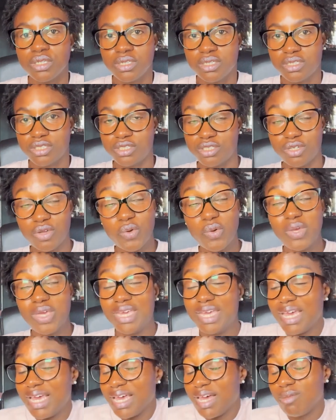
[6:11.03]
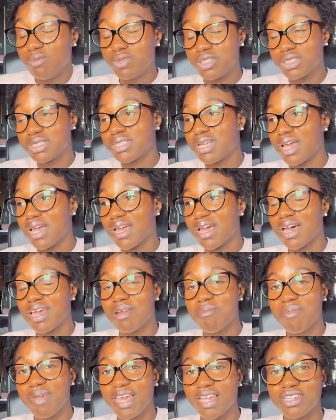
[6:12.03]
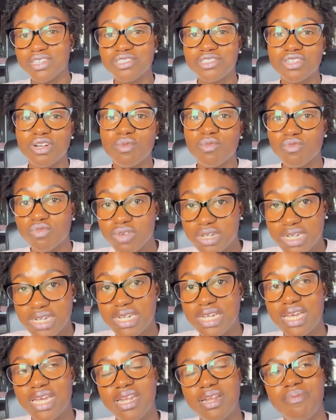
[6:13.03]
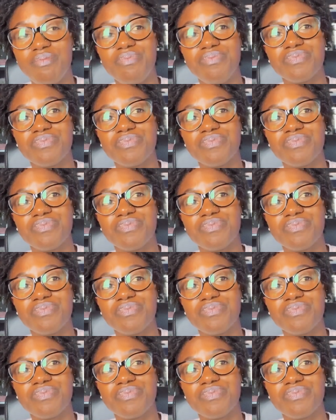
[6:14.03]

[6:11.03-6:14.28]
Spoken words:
So yeah, I'm just like kind of making sure I'm reading.